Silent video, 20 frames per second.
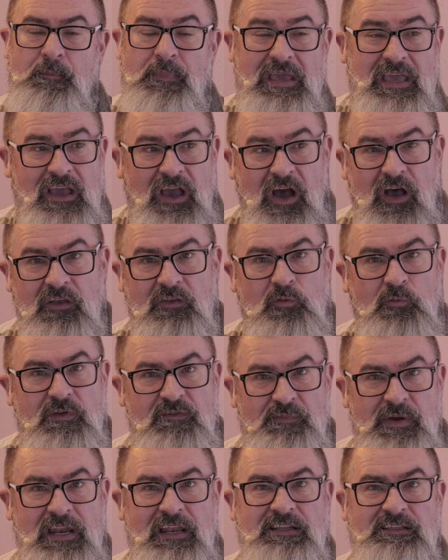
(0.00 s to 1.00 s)
because
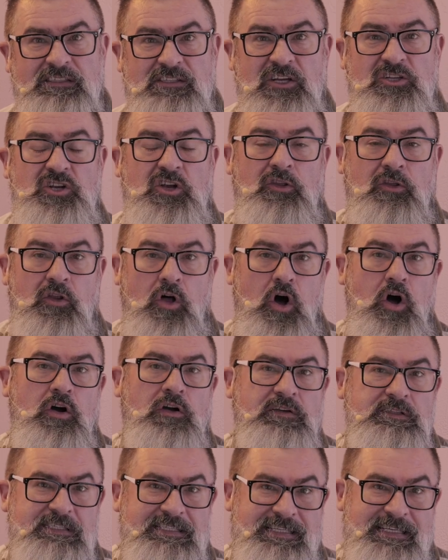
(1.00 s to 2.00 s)
we've been in such a
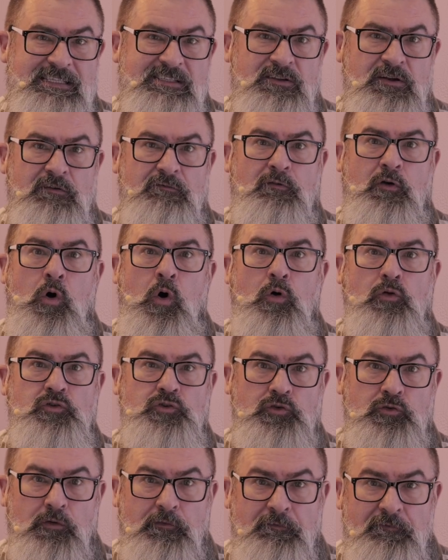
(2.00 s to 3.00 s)
long season of
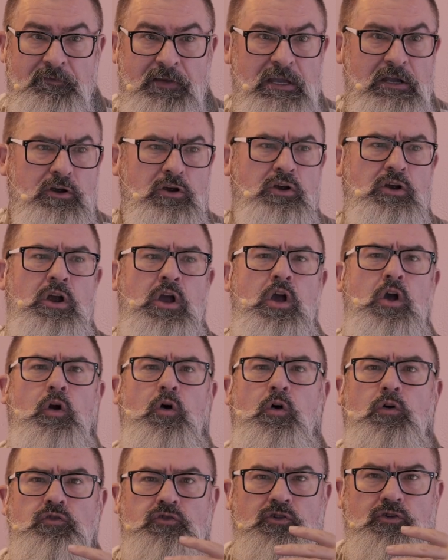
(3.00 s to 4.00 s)
cultural fear,
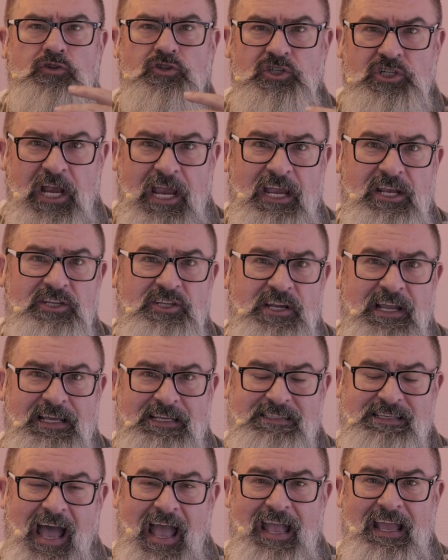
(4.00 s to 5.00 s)
cultural change, and
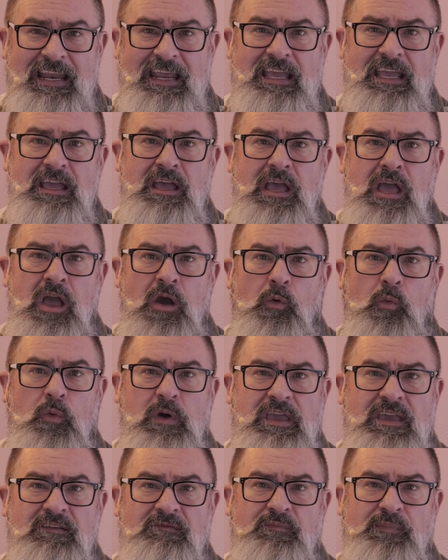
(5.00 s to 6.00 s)
anxiety,
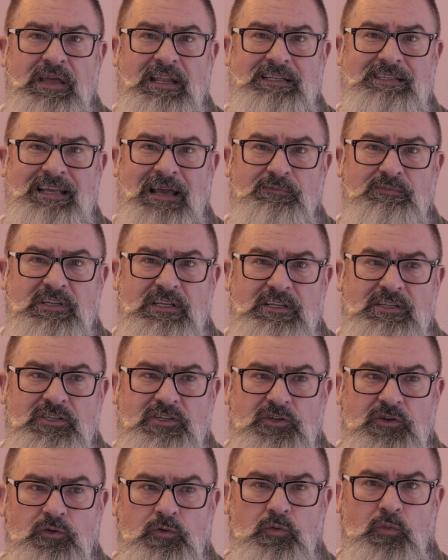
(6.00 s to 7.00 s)
we've been
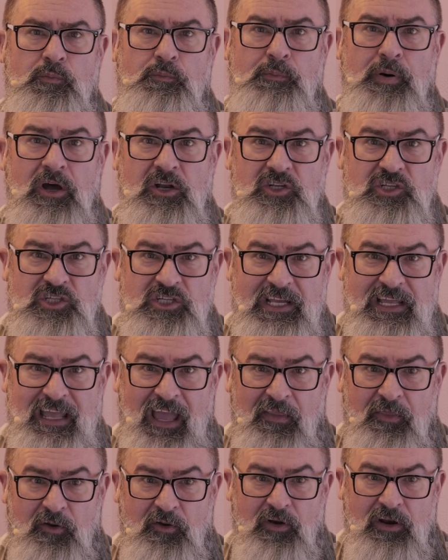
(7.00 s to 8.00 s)
tempted to bunch
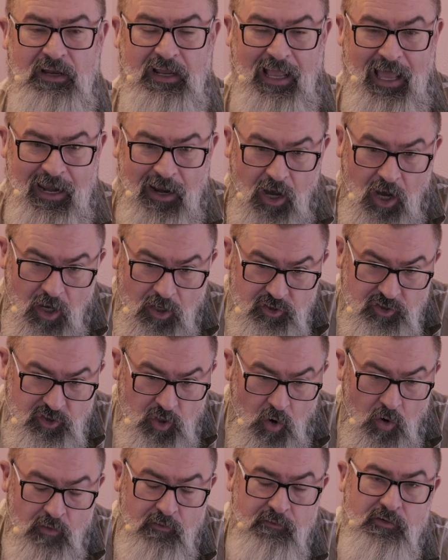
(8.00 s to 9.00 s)
together and to kind of
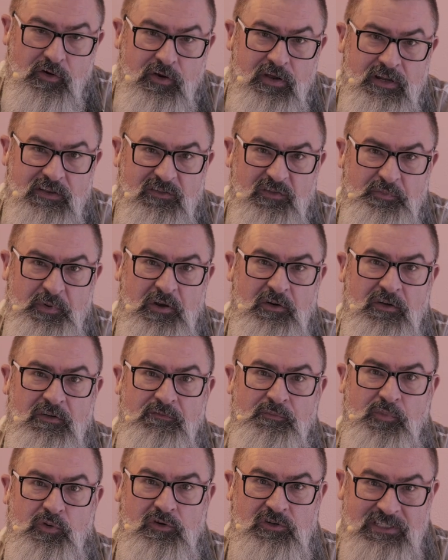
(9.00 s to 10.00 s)
hunch over in a spirit
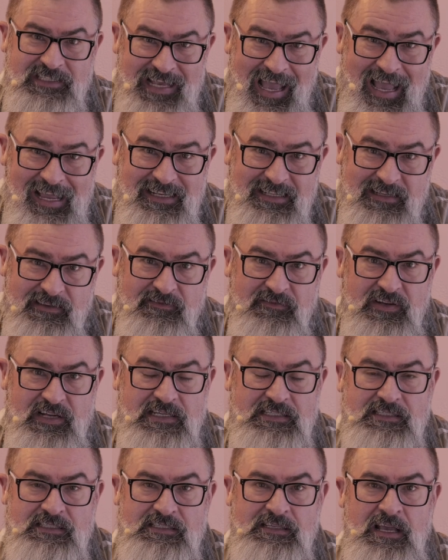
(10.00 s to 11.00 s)
of
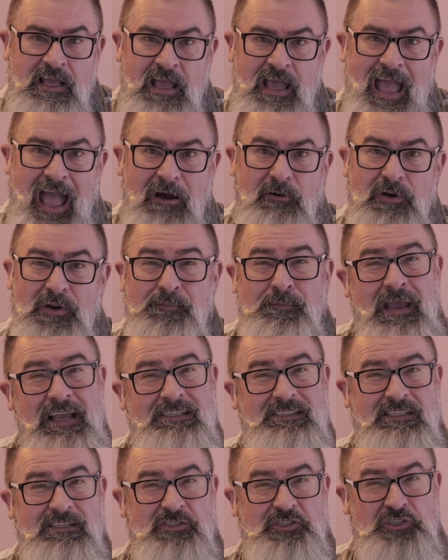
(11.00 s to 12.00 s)
protectiveness. How it
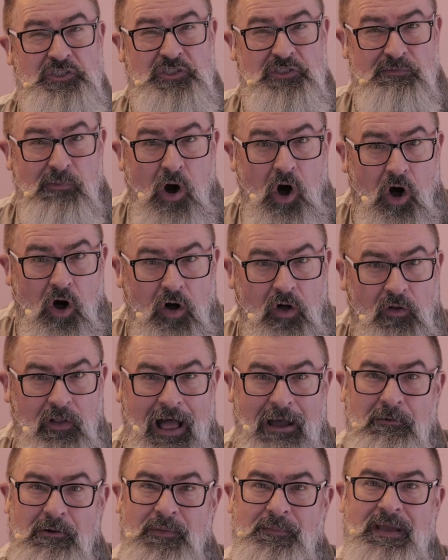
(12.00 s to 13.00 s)
makes us small,
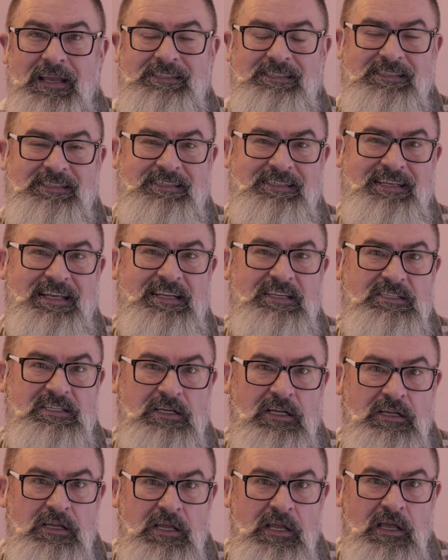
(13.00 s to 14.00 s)
how it makes us tend
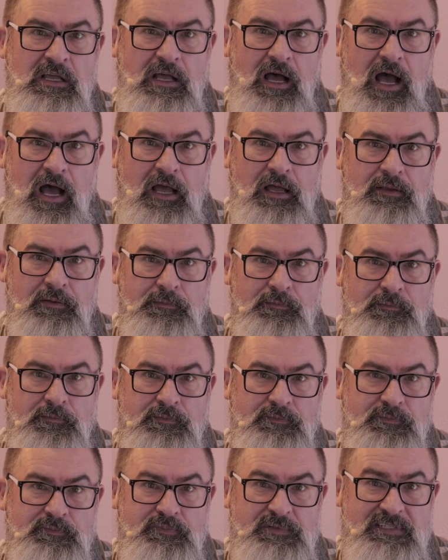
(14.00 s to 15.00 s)
to
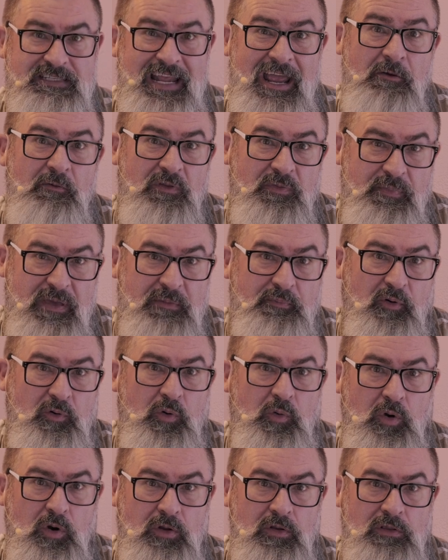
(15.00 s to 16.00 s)
stay with people
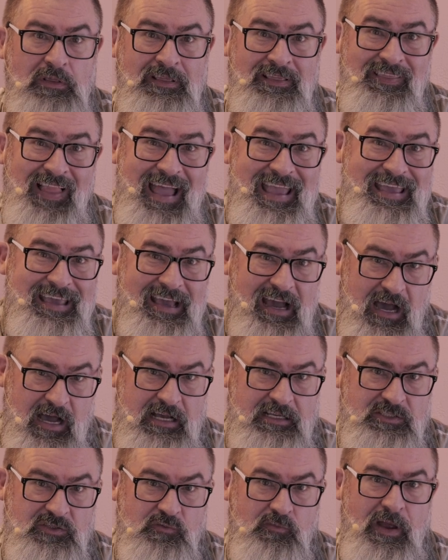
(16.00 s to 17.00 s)
who are like
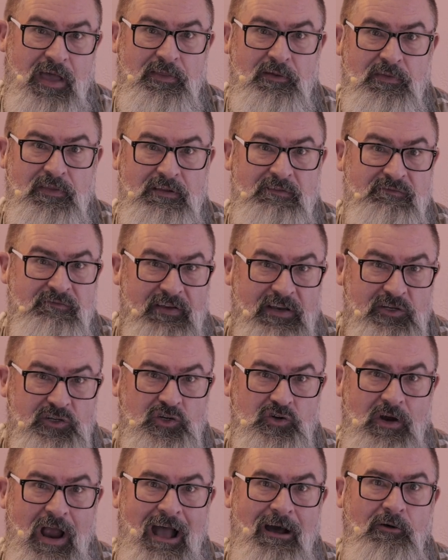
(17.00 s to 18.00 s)
us rather than
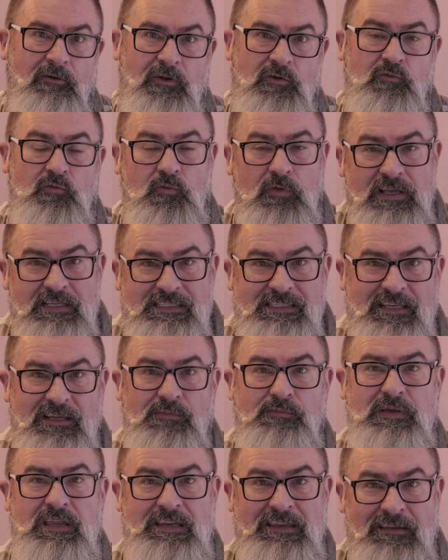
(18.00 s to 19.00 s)
venture out and risk
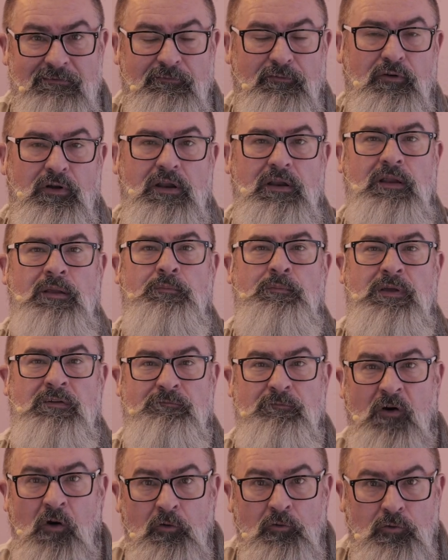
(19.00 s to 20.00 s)
and be different and be
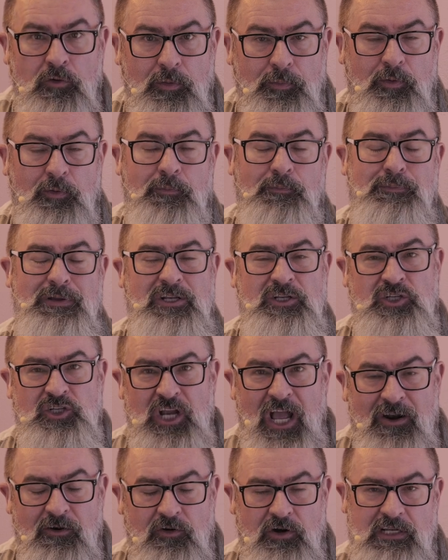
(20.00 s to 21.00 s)
vulnerable, be
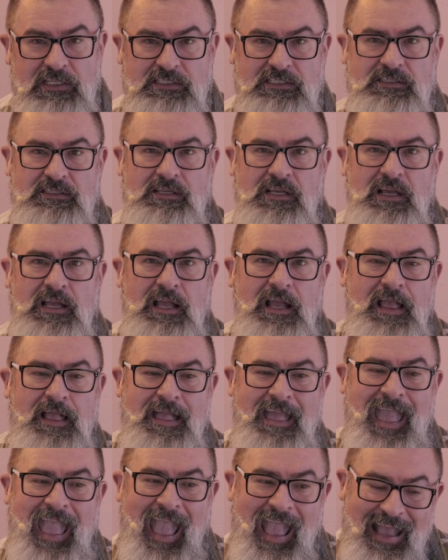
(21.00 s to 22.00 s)
generous.
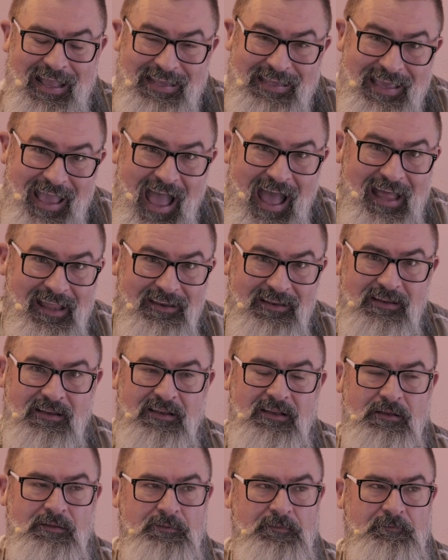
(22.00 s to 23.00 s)
And yet,
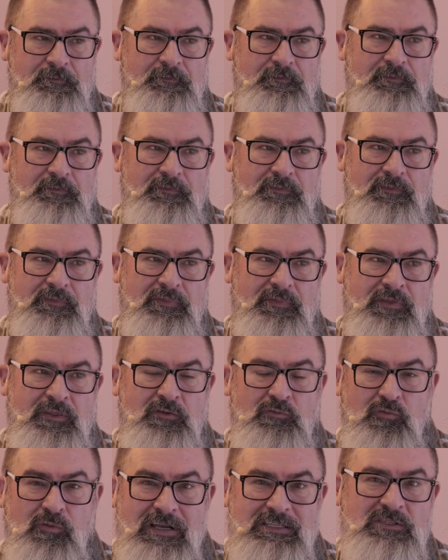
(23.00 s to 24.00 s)

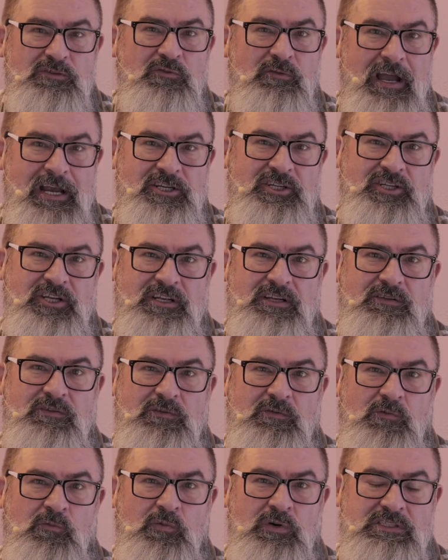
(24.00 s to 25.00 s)
the
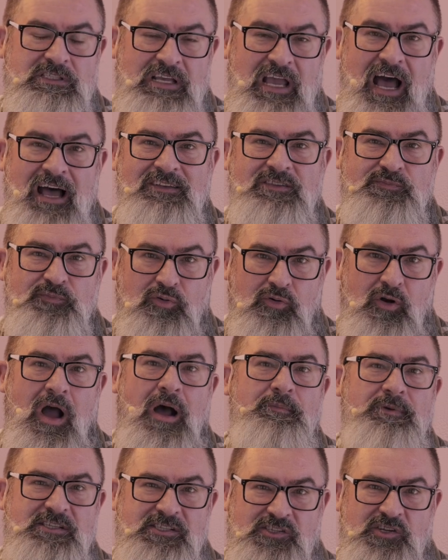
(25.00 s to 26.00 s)
resurrection was God's
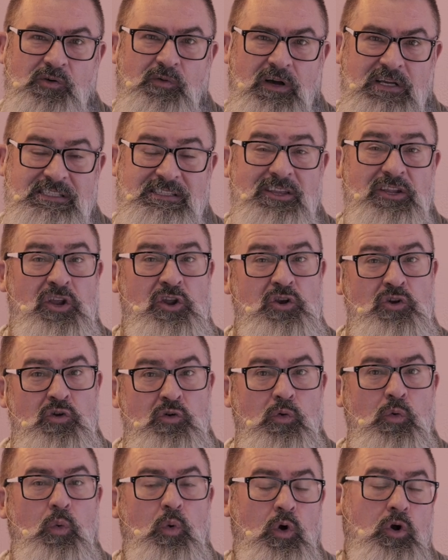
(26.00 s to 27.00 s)
promise to us that a
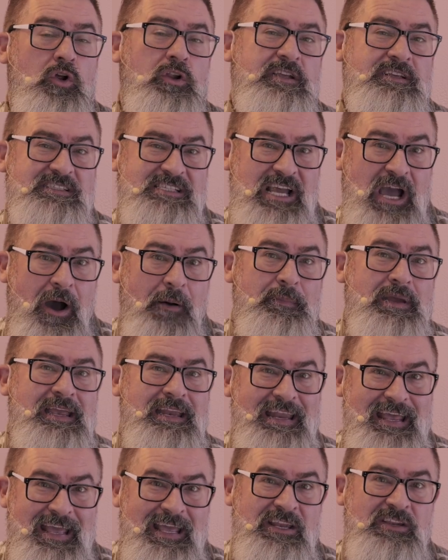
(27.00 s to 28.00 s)
new world is
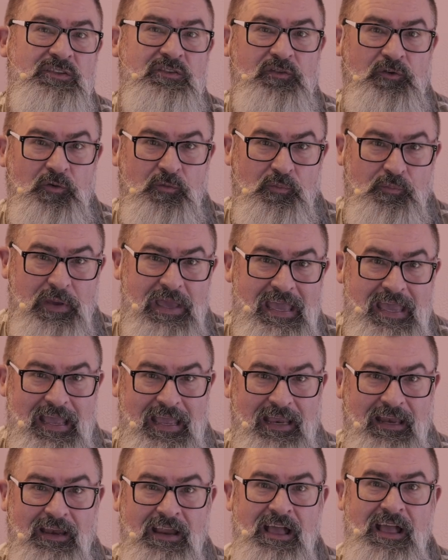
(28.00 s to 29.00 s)
coming into
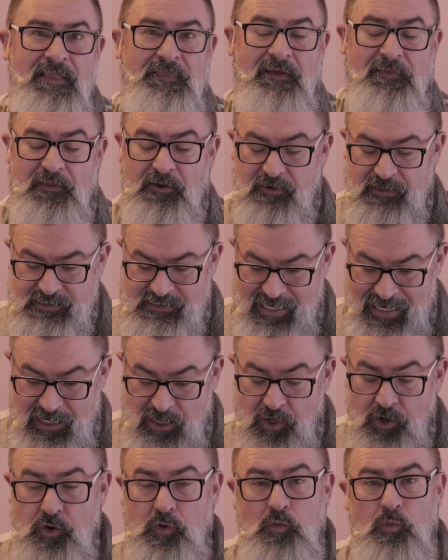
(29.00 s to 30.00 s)
being, that there is a
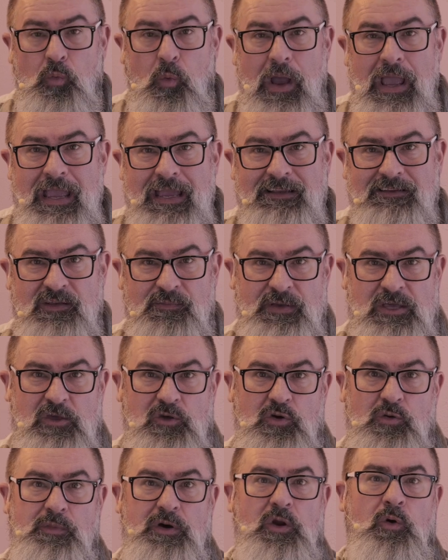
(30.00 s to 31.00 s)
new way to be
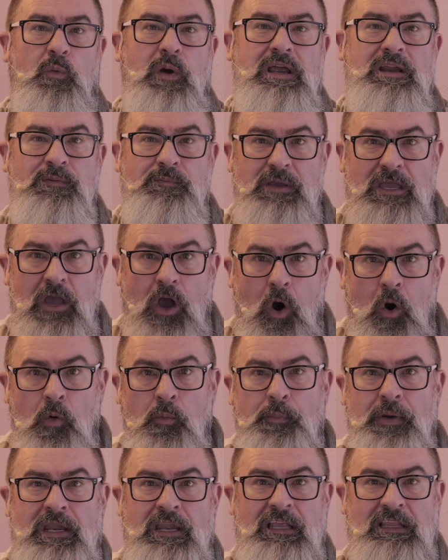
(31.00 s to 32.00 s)
human, a way to be
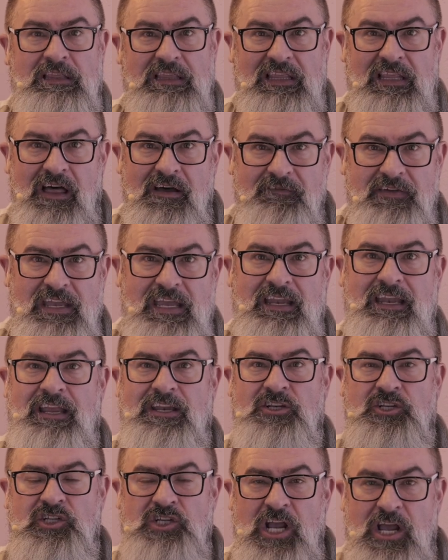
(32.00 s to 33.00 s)
open and loving
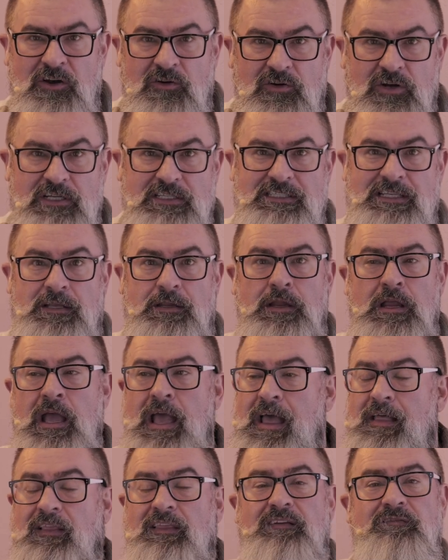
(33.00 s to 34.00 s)
and generous and
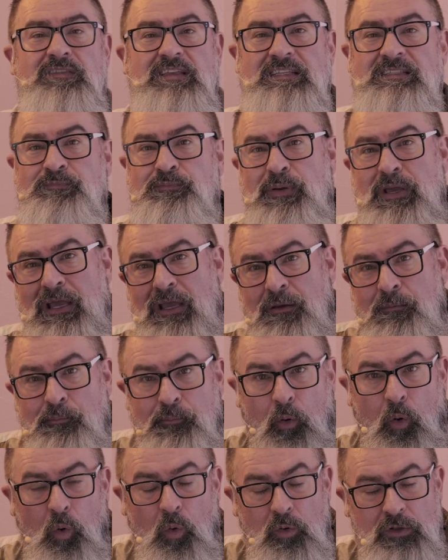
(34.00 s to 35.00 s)
live these
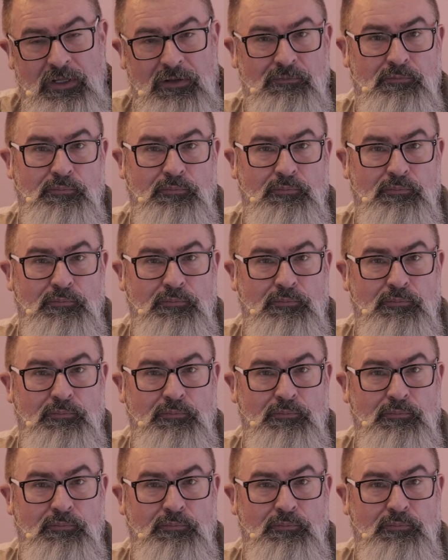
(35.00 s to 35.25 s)
big, bold,